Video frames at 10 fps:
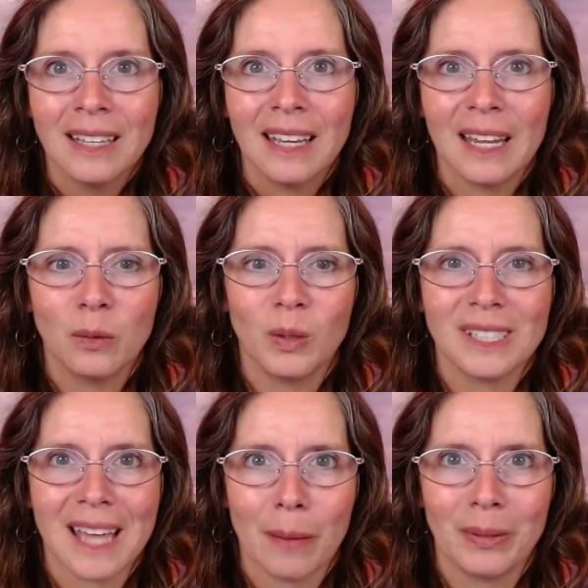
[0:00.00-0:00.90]
and
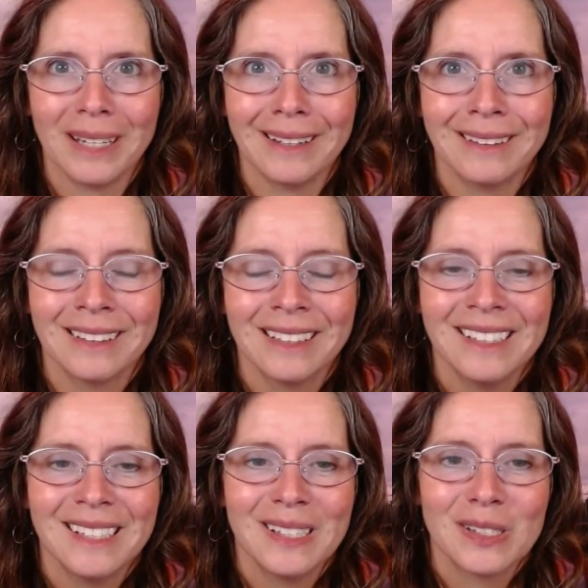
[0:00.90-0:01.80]
what's happening.
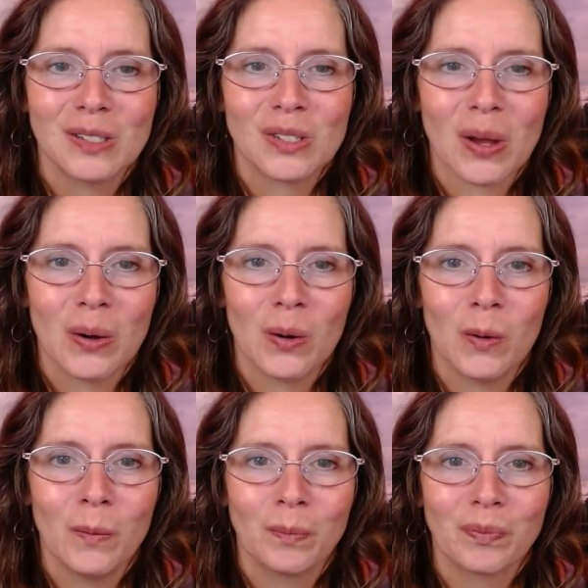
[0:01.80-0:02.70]

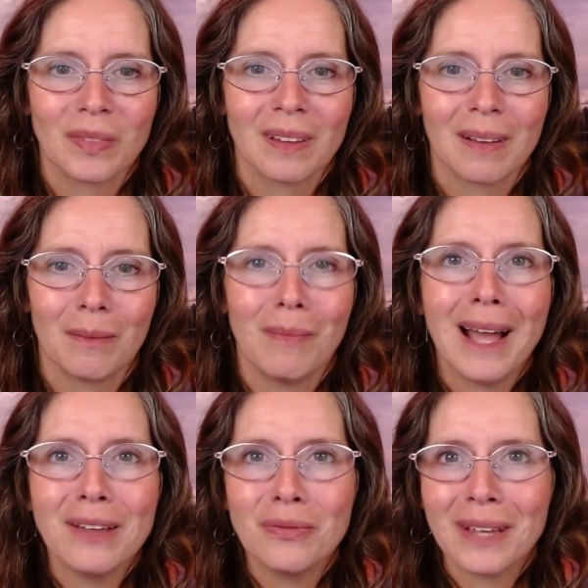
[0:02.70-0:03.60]
So
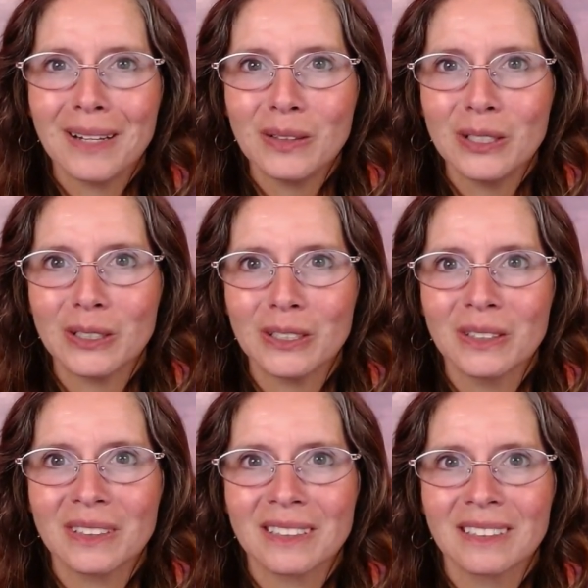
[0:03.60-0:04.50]
my
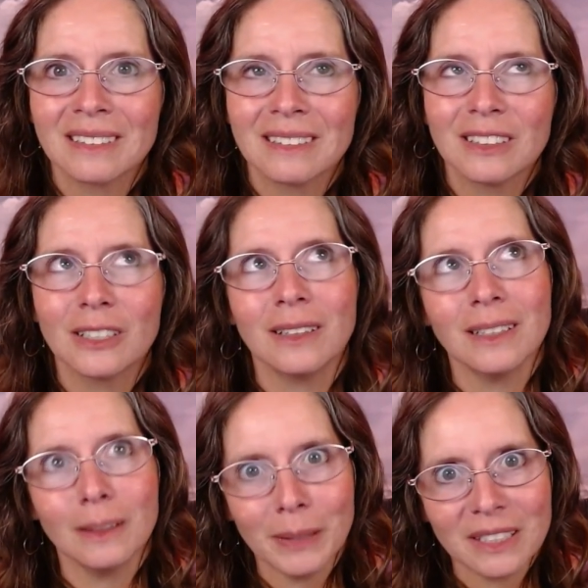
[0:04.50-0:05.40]
failures look a
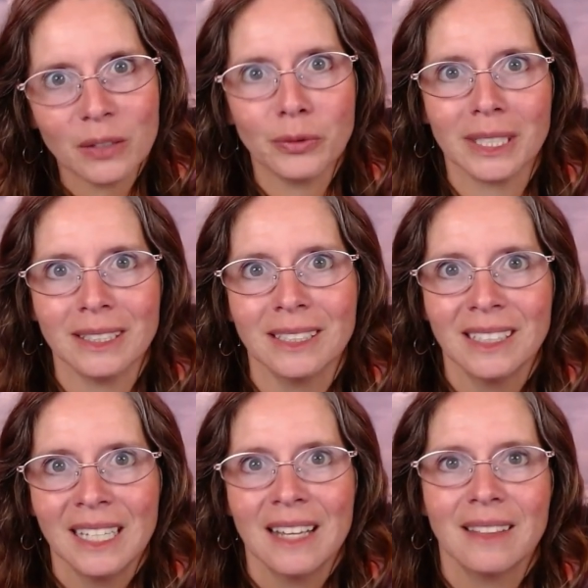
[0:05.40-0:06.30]
little bit different
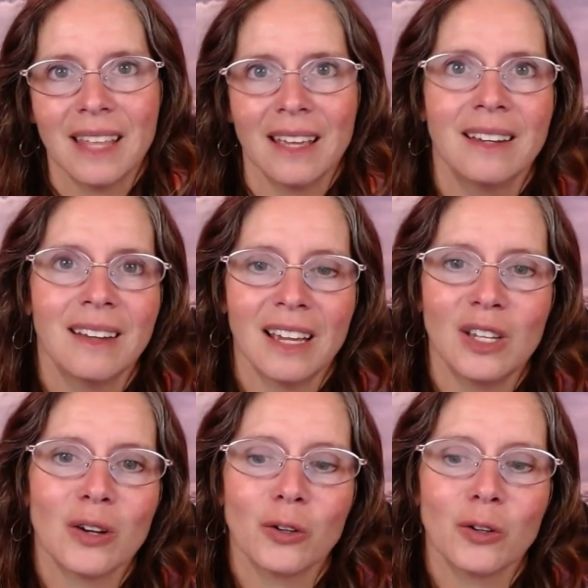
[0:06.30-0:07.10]
than a younger